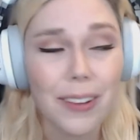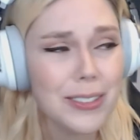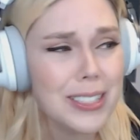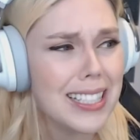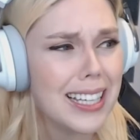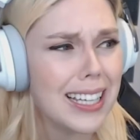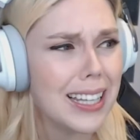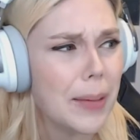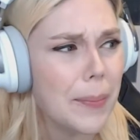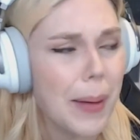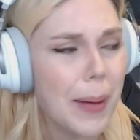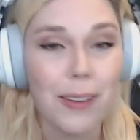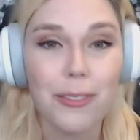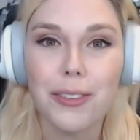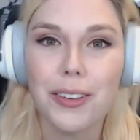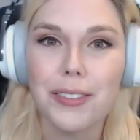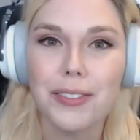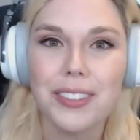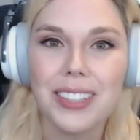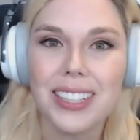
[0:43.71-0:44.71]
I would say that about
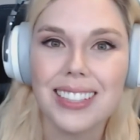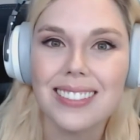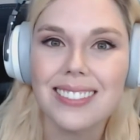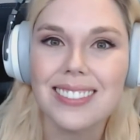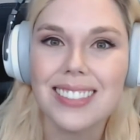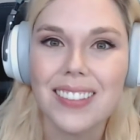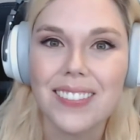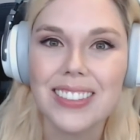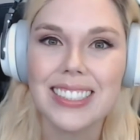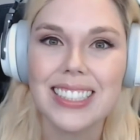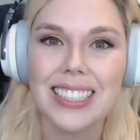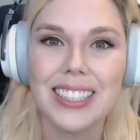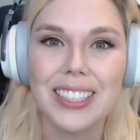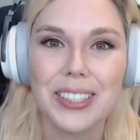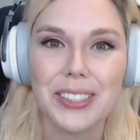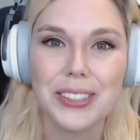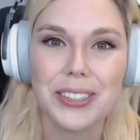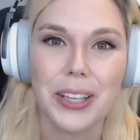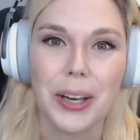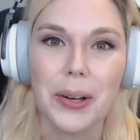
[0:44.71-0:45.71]
15, 17
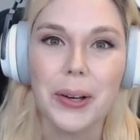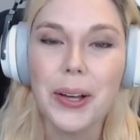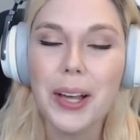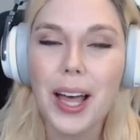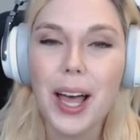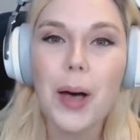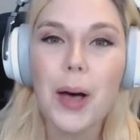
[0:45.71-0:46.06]
years ago.